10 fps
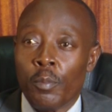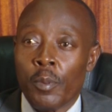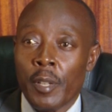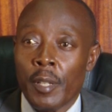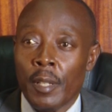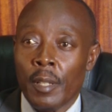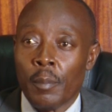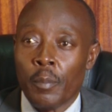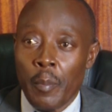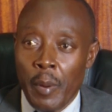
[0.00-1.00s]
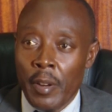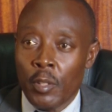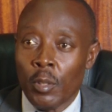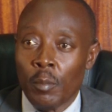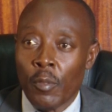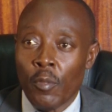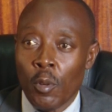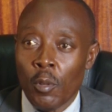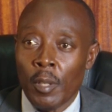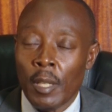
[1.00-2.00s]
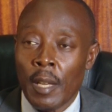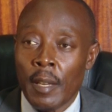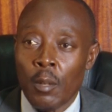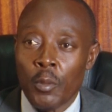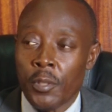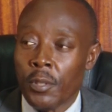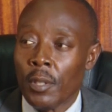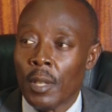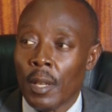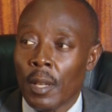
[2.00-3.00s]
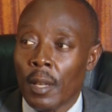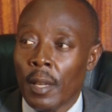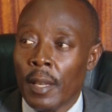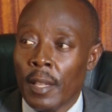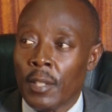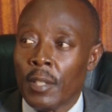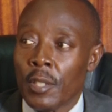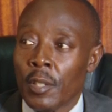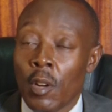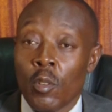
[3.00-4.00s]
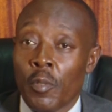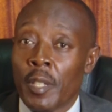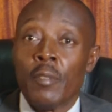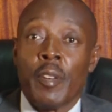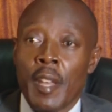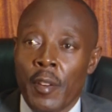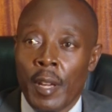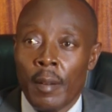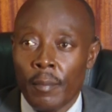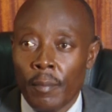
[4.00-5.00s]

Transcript: pre-preparation before you announce a licensing round of a given area.